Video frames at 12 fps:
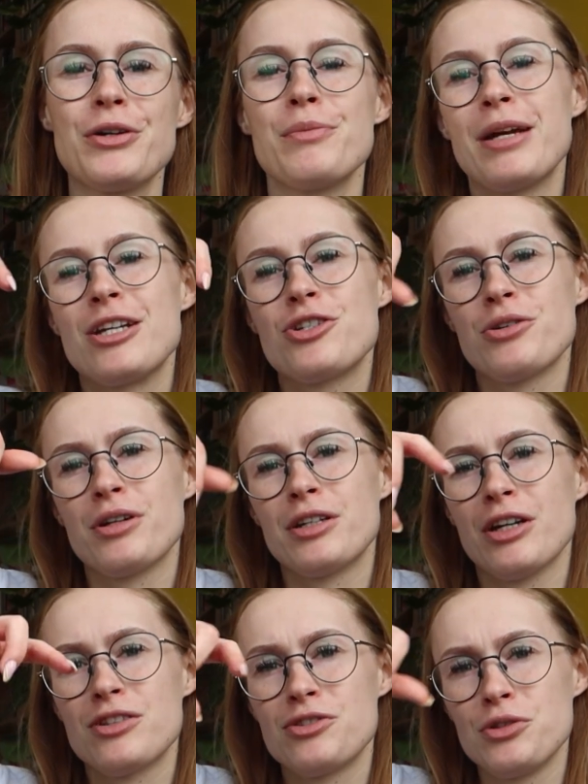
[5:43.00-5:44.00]
make sure
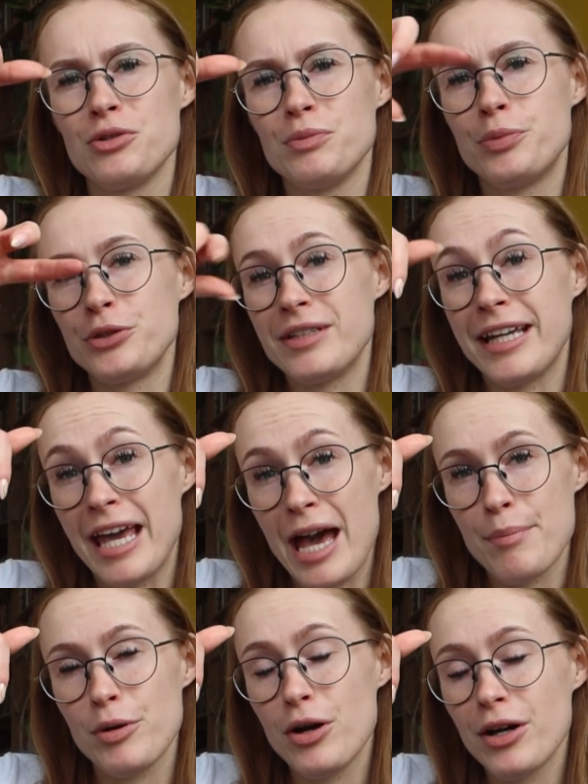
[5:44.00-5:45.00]
not to put the
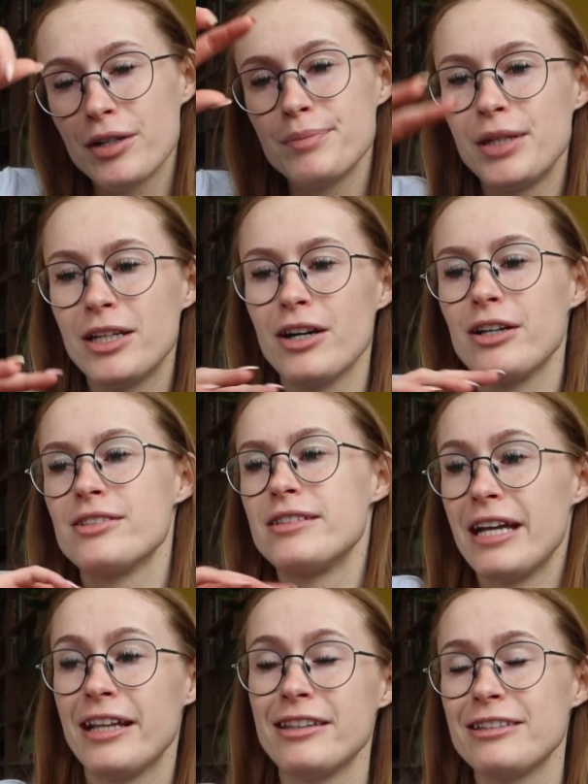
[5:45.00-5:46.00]
cap on, because
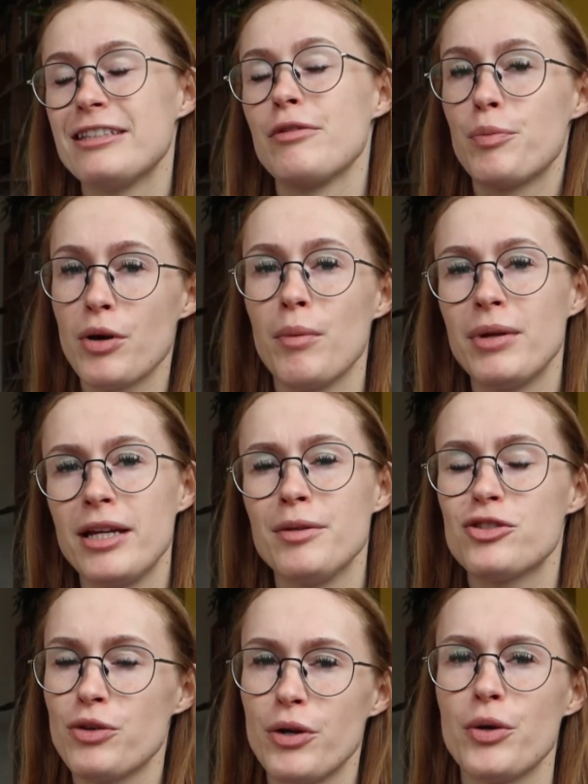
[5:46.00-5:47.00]
then they will probably
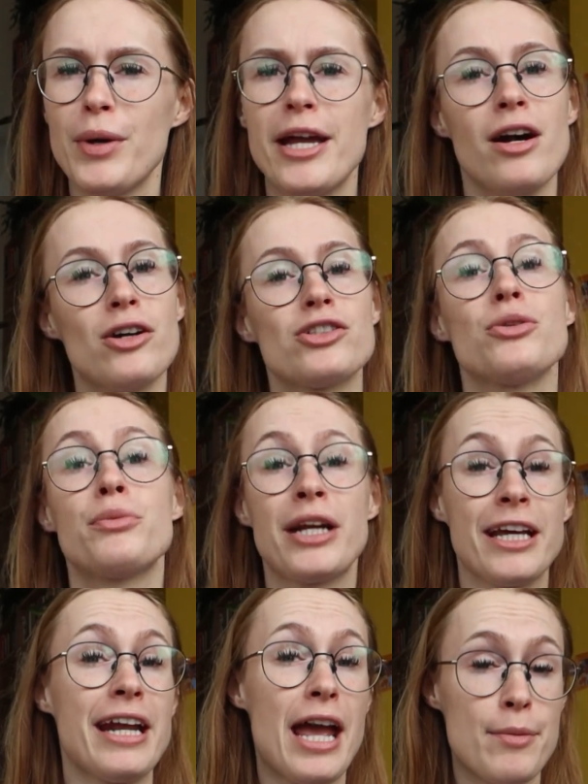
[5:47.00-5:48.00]
throw it away. Also bring
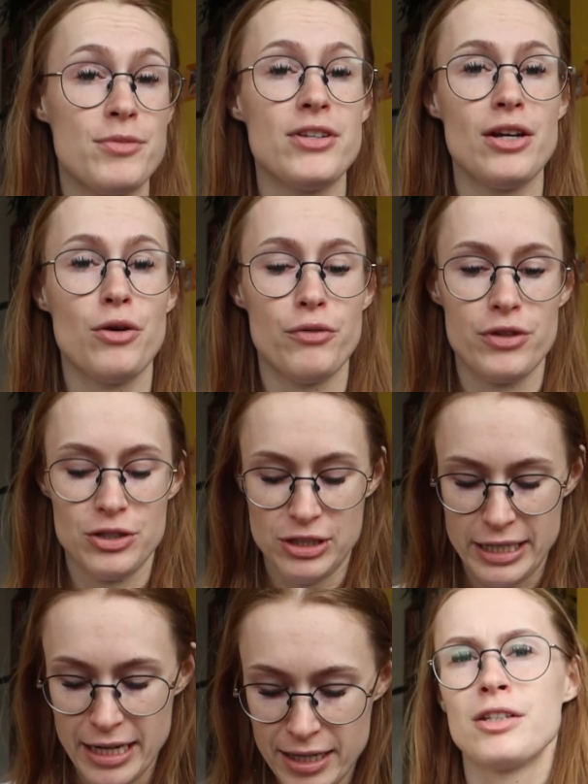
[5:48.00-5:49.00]
it empty,
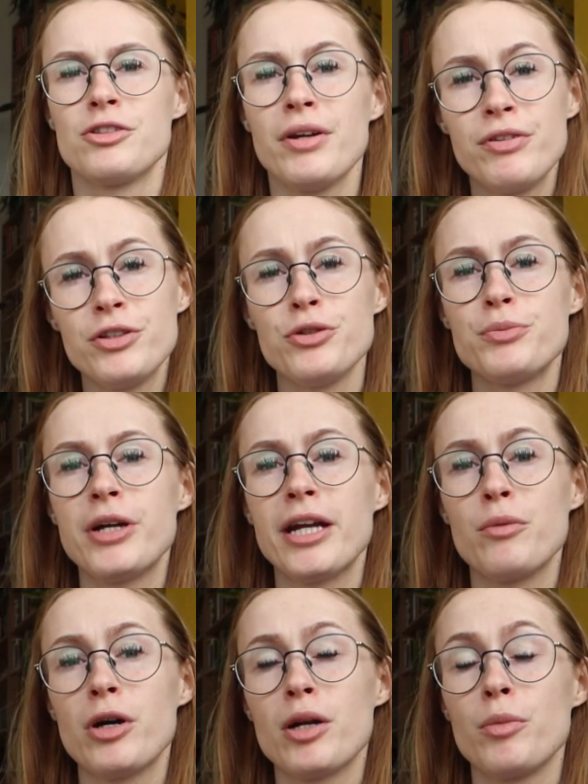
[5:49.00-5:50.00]
obviously. So if you do bring
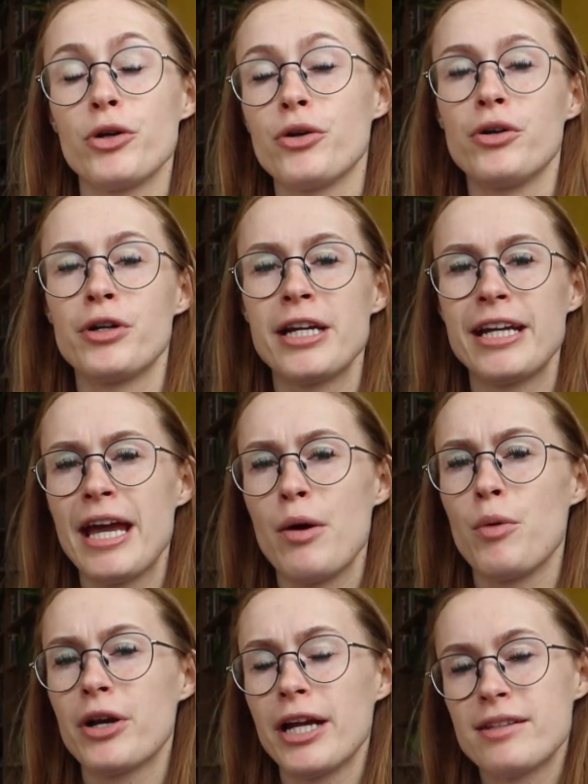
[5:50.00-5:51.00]
a water bottle or you get
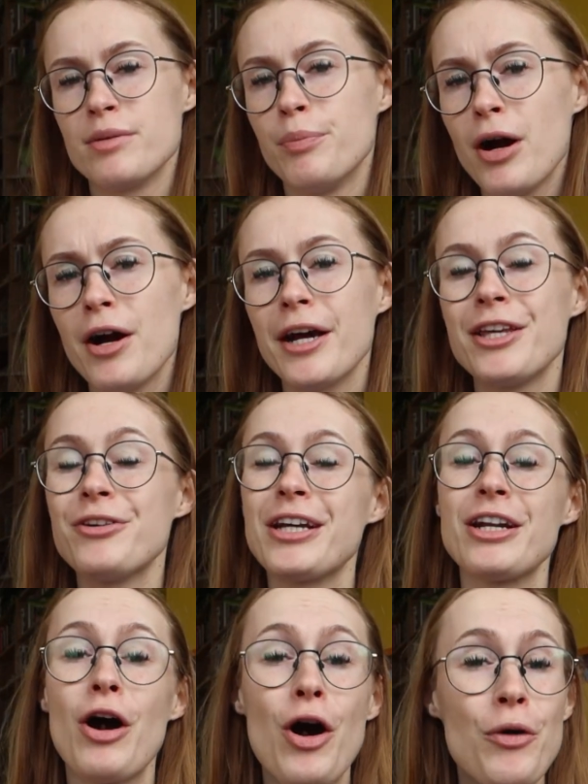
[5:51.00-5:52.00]
one at the bar, you
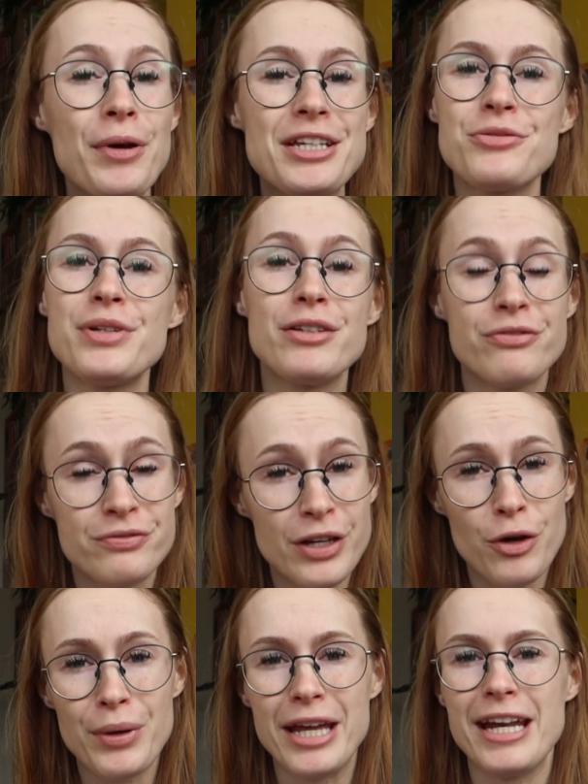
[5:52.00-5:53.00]
can always
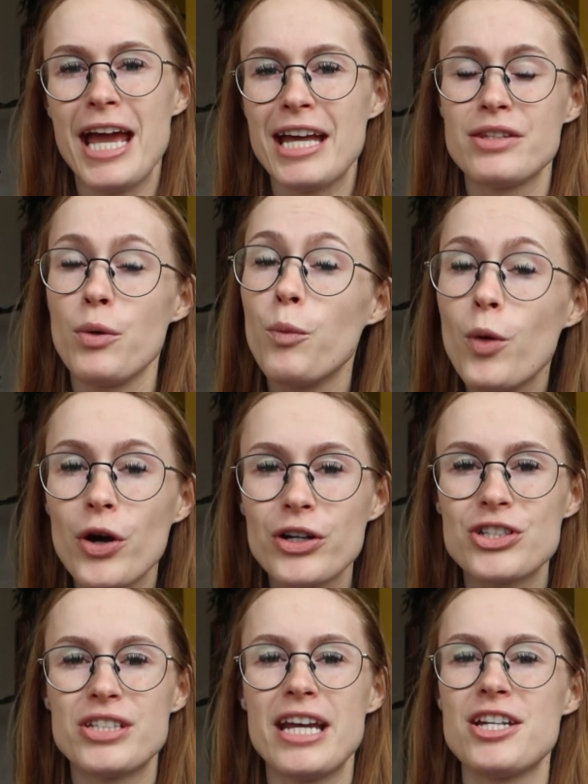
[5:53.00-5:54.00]
refill it at the water
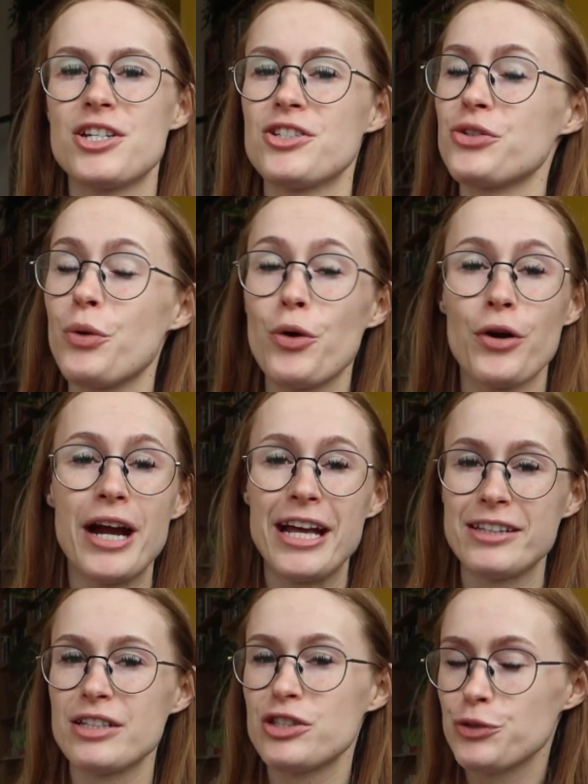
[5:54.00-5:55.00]
stations or
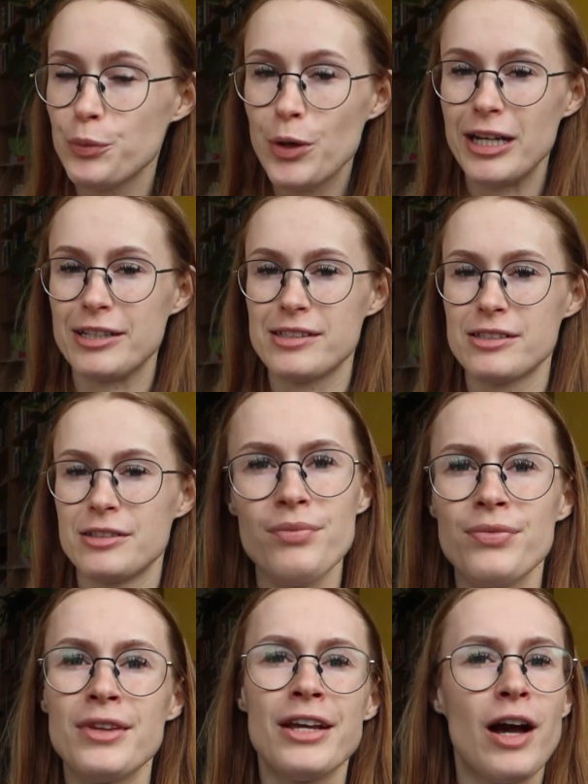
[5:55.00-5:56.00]
at the toilets.
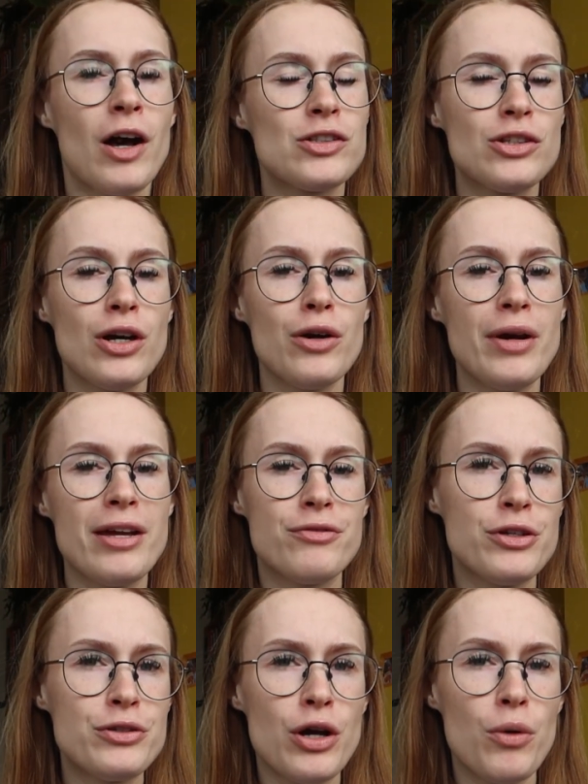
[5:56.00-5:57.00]
Also, if
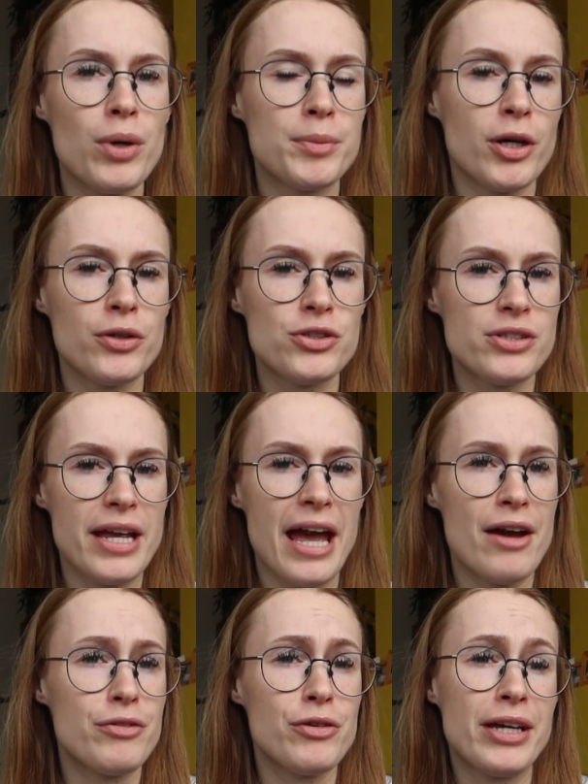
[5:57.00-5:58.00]
you know what bottles they
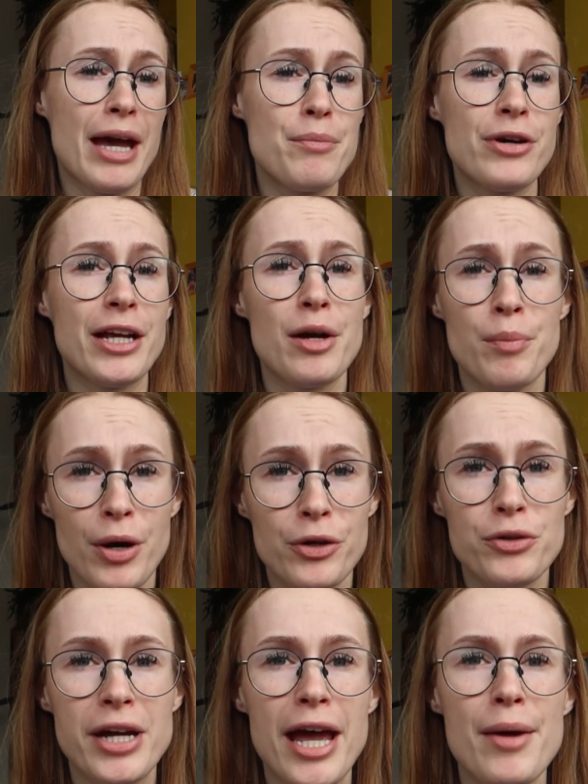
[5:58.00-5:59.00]
have, you can bring a
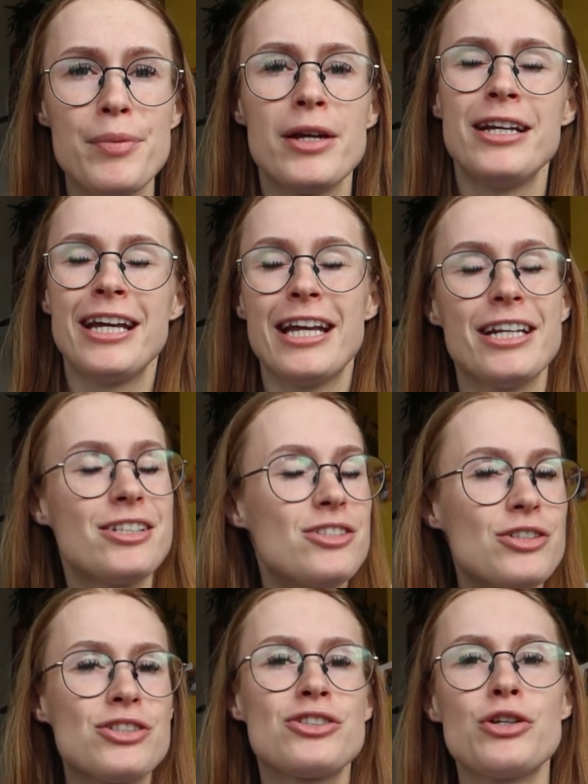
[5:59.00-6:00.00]
bottle cap. It is
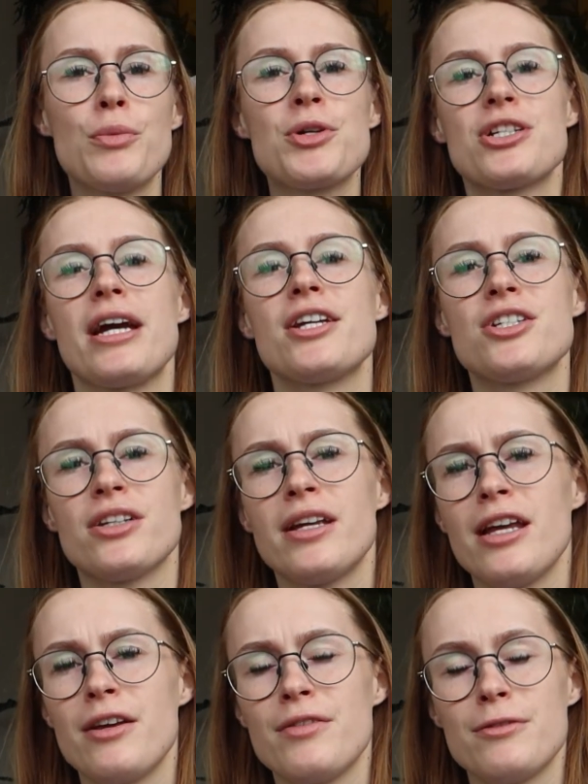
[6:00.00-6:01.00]
just so much nicer.
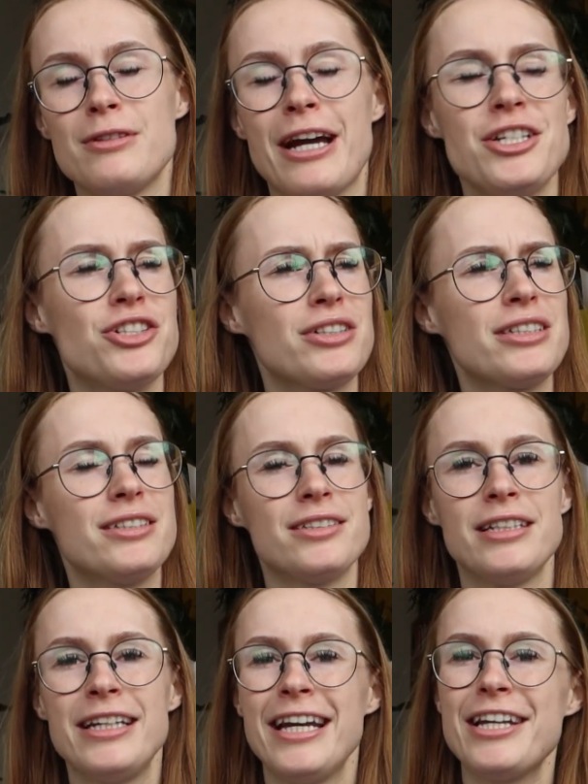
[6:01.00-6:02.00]

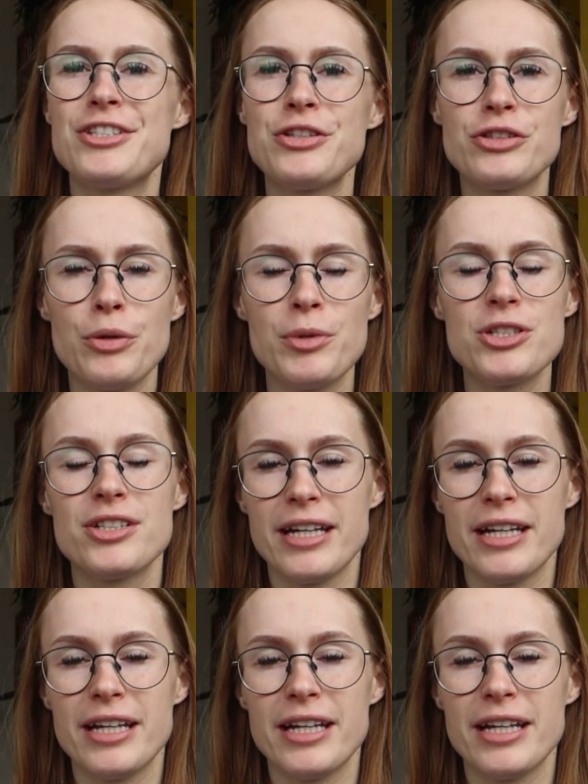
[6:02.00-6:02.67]
It's just so much